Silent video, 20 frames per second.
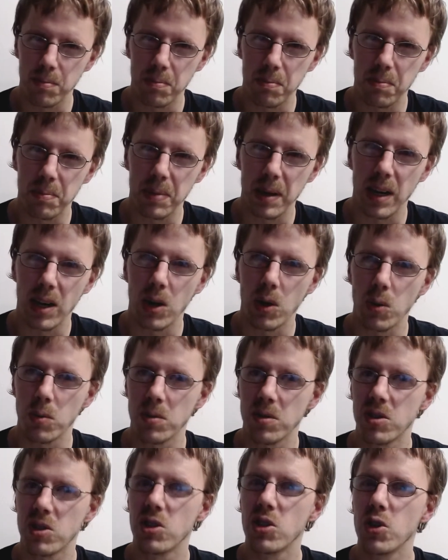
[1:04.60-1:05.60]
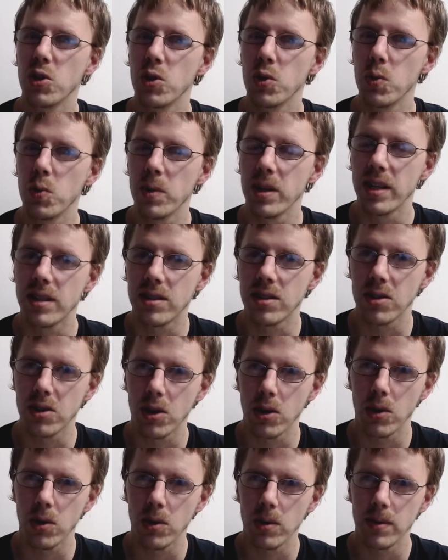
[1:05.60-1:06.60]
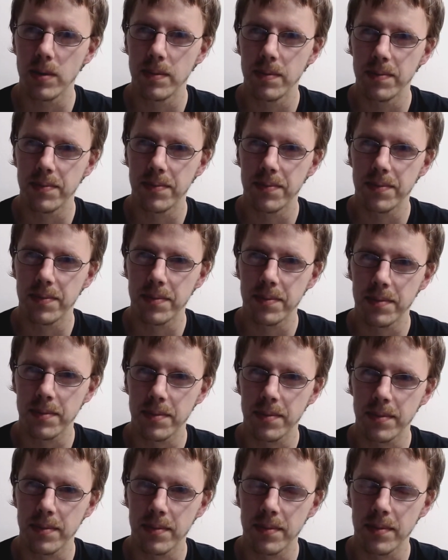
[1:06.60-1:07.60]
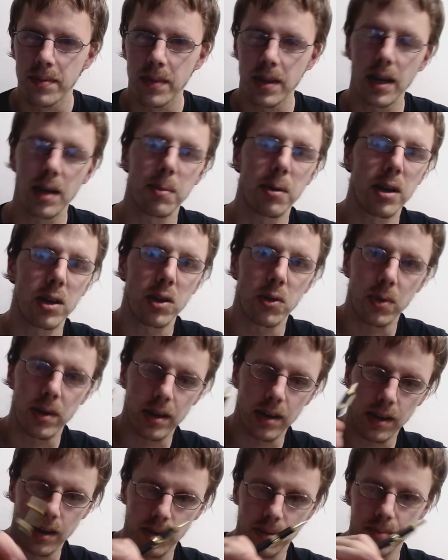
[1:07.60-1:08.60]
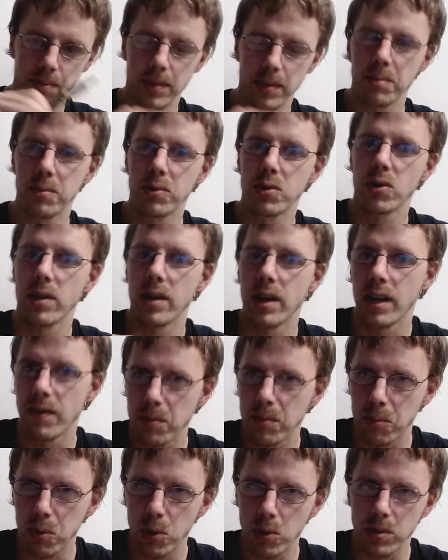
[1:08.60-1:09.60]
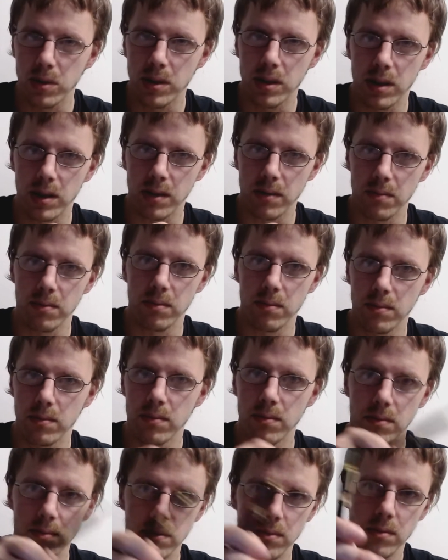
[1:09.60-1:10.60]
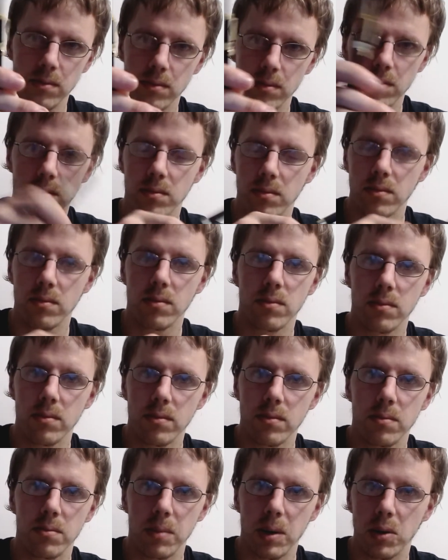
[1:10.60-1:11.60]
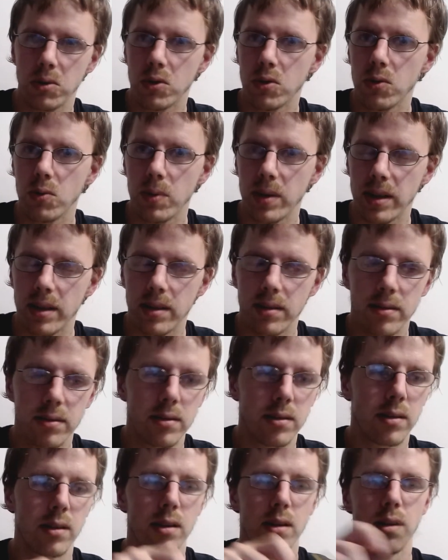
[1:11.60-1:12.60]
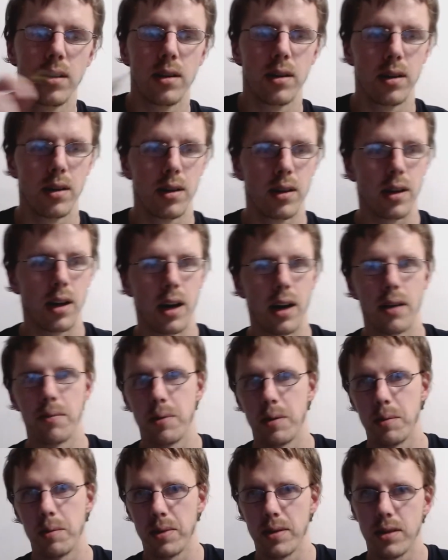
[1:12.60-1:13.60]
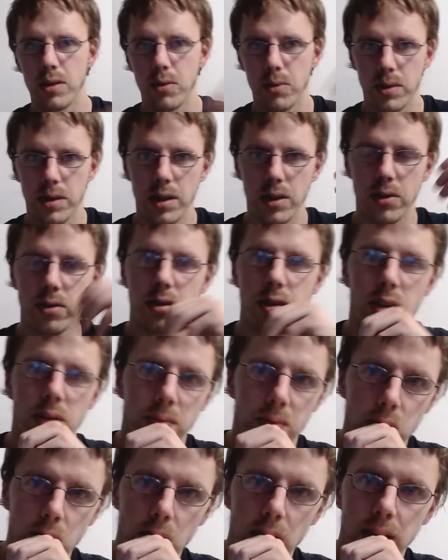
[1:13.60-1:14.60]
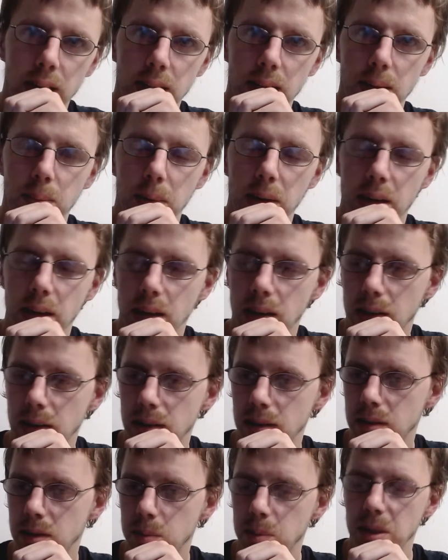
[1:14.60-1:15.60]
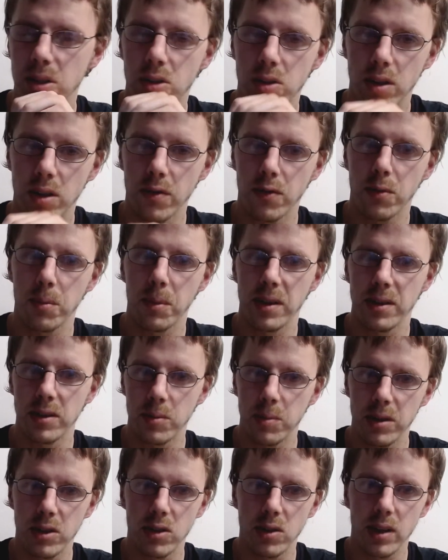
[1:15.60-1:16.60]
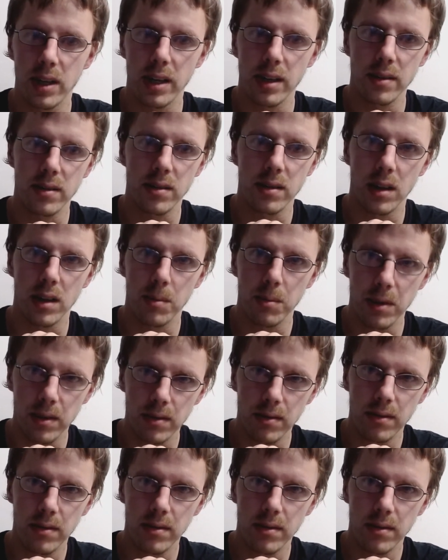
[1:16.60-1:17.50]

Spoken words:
about 2 weeks ago. Yeah, by the way, I'm sorry I haven't posted in about 2 weeks. I've been busy with other stuff, trying to get my speech done for my speech class that I'm in